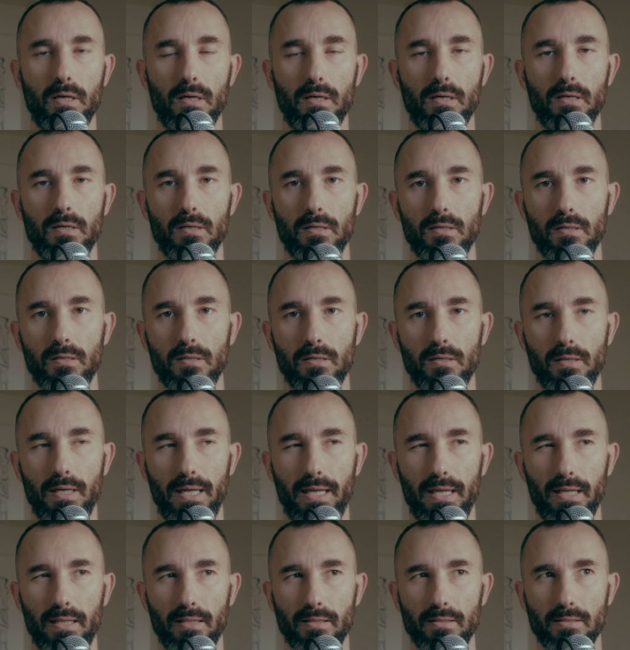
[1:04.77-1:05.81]

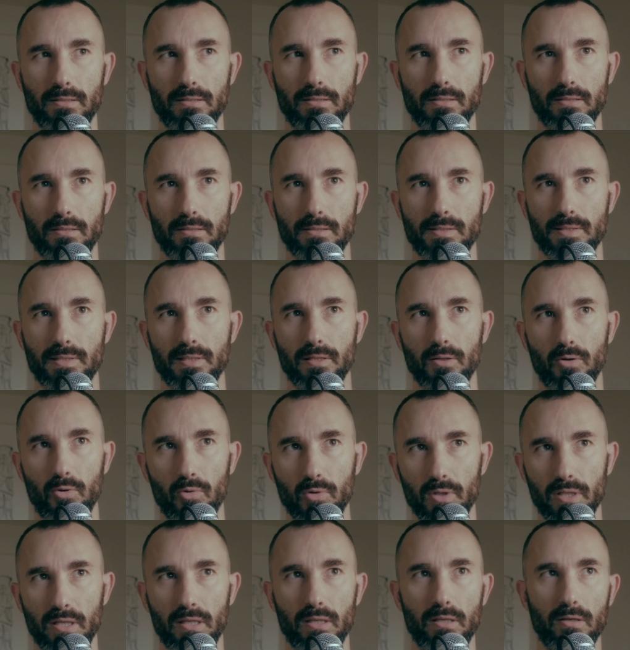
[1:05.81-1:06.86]
and
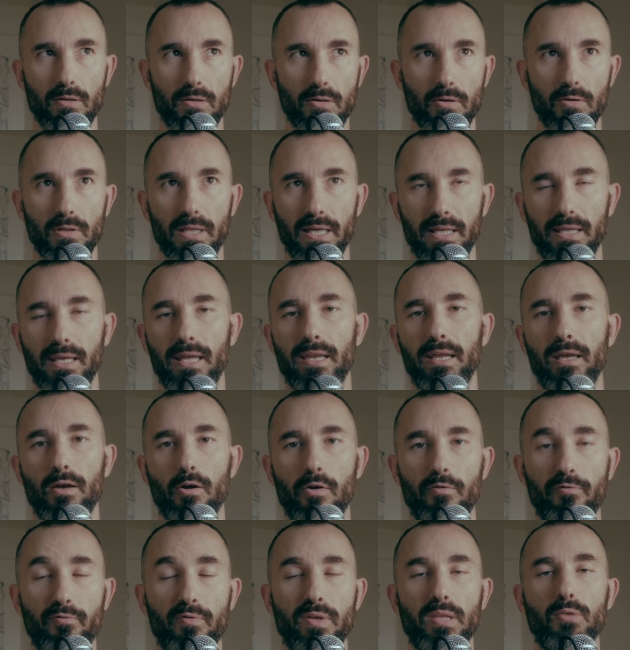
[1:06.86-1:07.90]
slowly, like getting
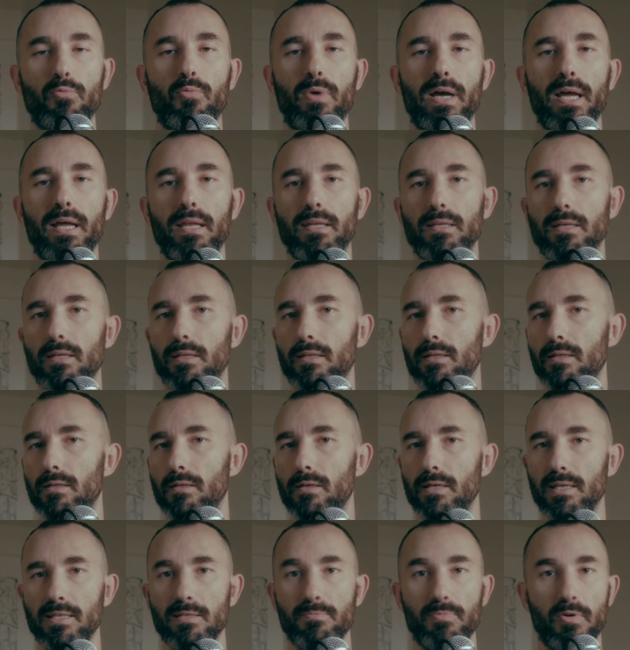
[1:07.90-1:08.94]
our feet wet and
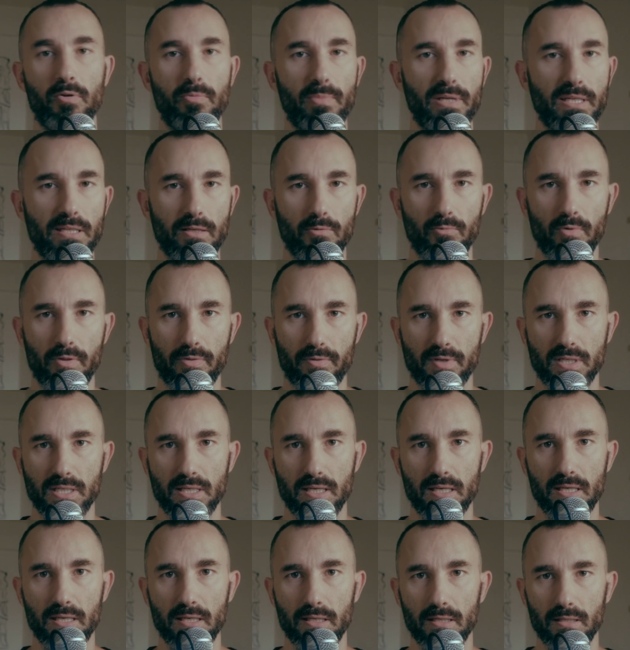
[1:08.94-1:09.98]
experimenting with
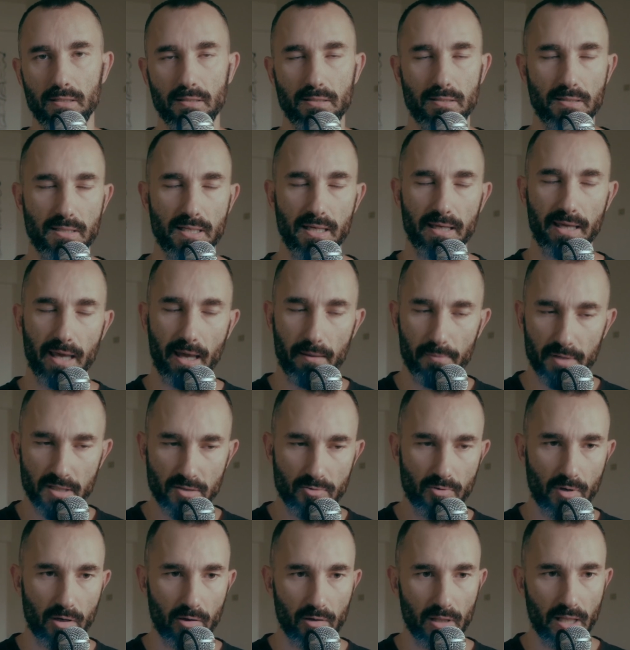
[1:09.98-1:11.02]
tea, and tea came
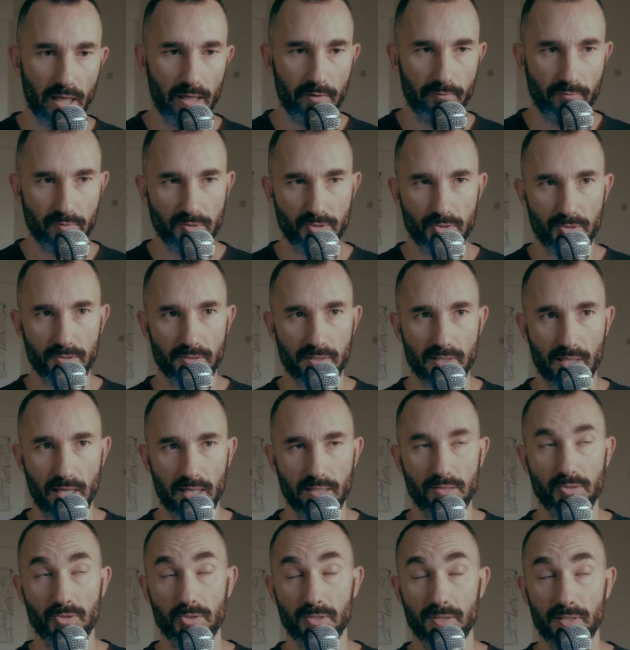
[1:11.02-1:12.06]
into our life, I
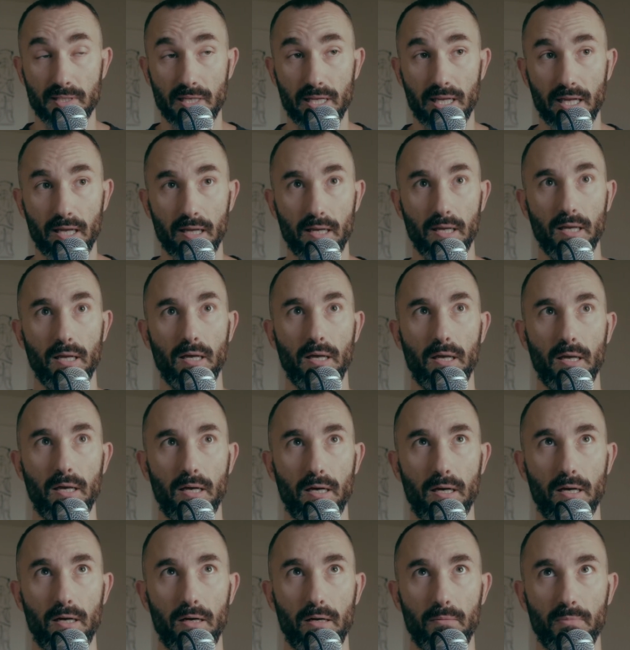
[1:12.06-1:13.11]
should say,
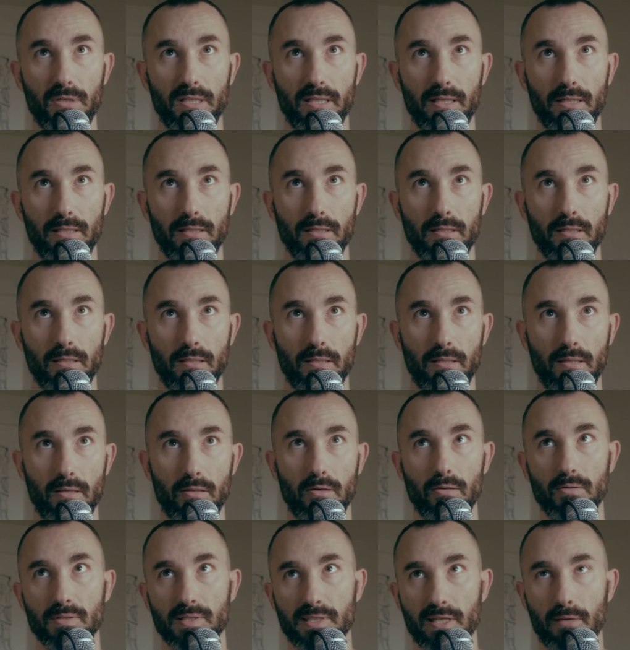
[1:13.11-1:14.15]
and then
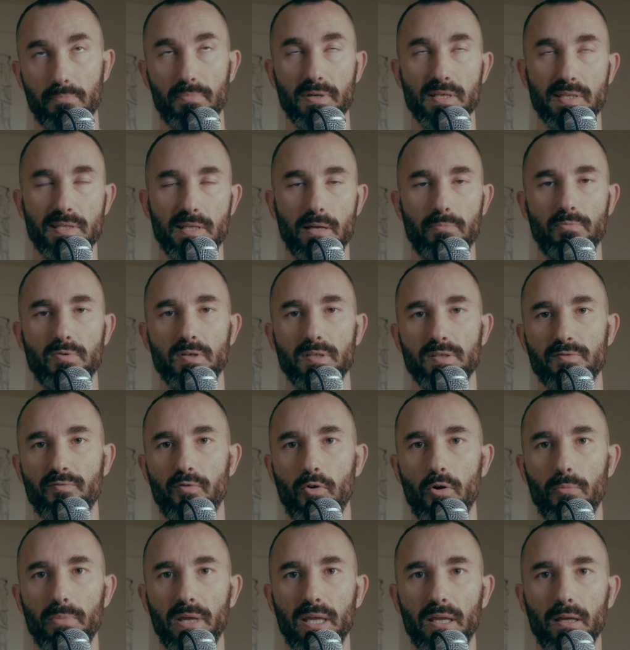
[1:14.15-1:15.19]
step by step
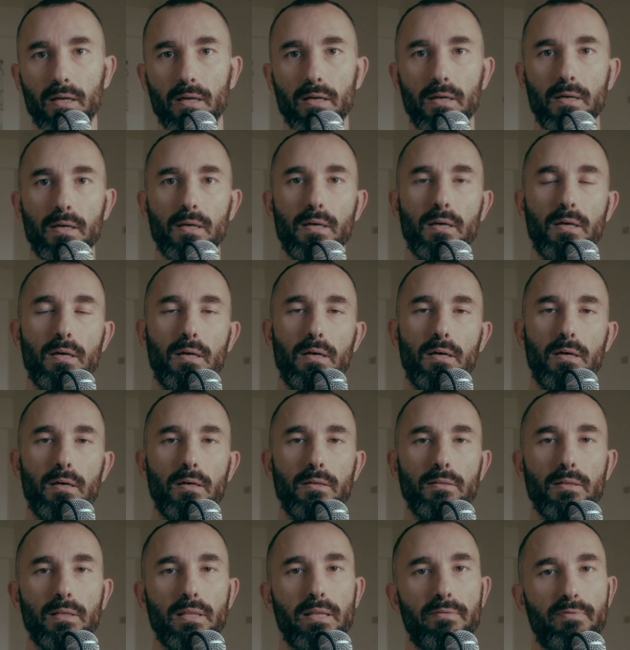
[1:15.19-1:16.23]
transforming
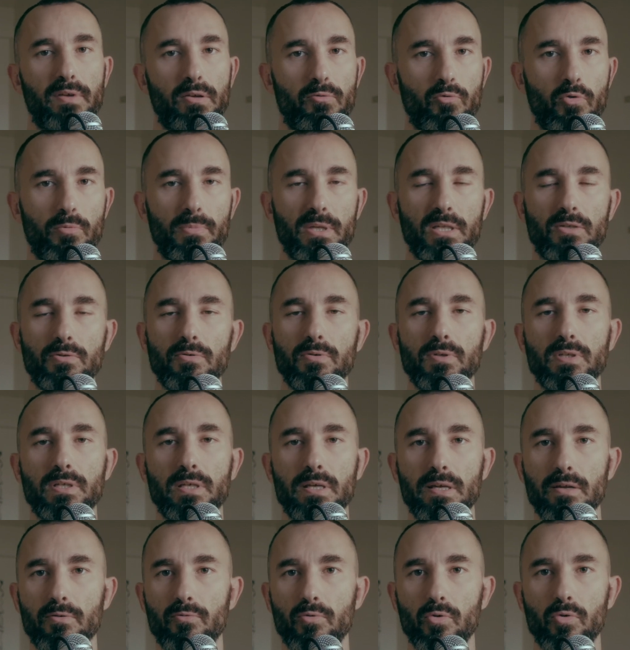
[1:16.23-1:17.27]
the living room into a
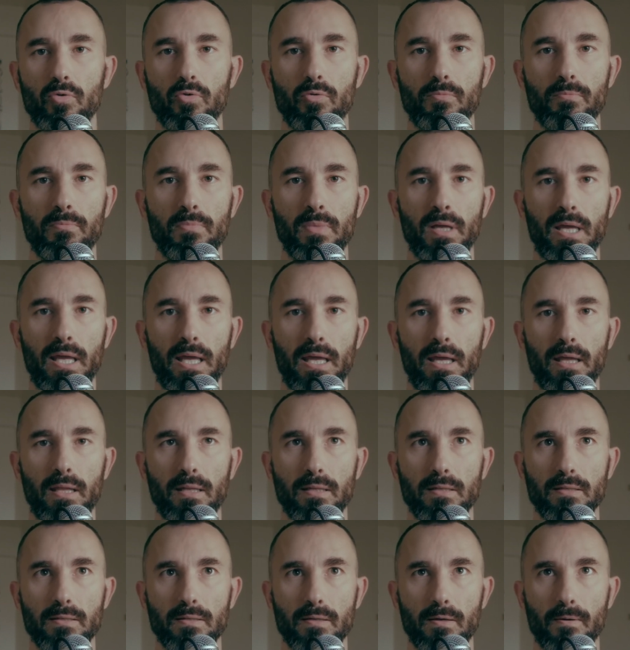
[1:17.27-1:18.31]
tea room,
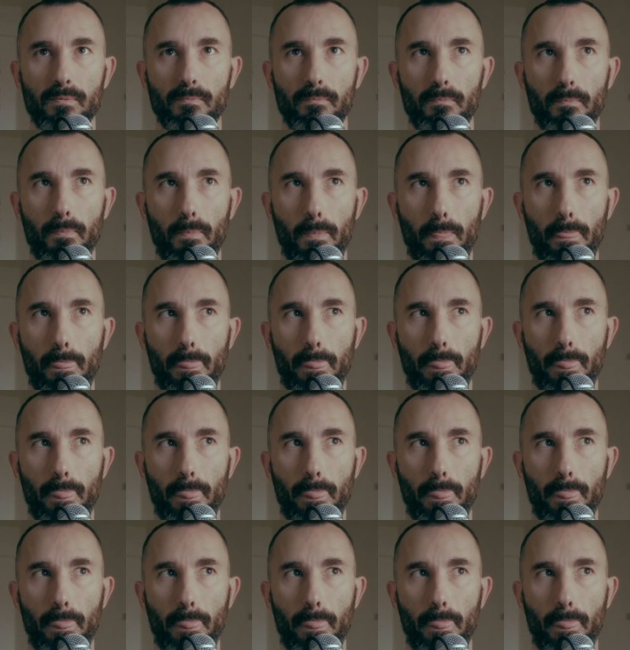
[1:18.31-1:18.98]
and